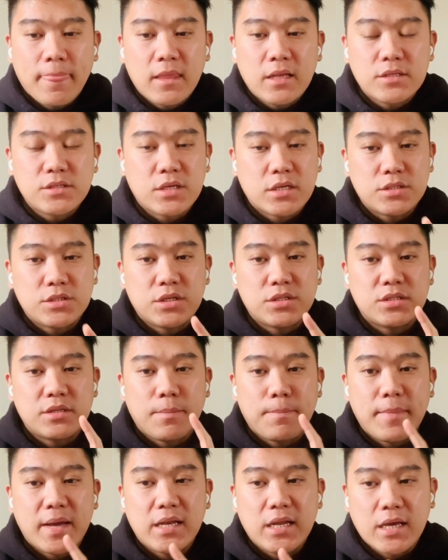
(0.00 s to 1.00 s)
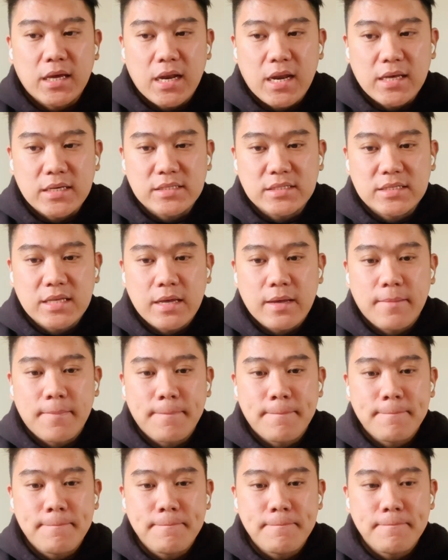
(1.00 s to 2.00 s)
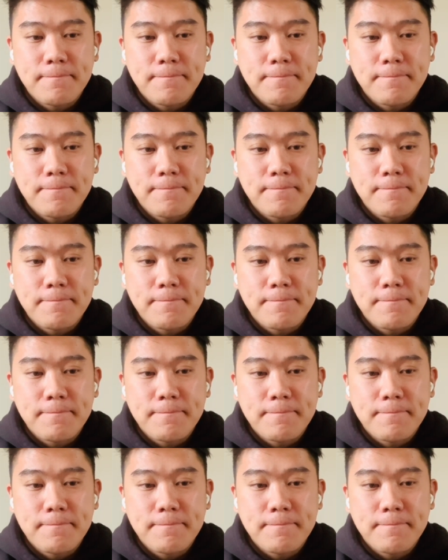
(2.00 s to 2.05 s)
such as the medical exam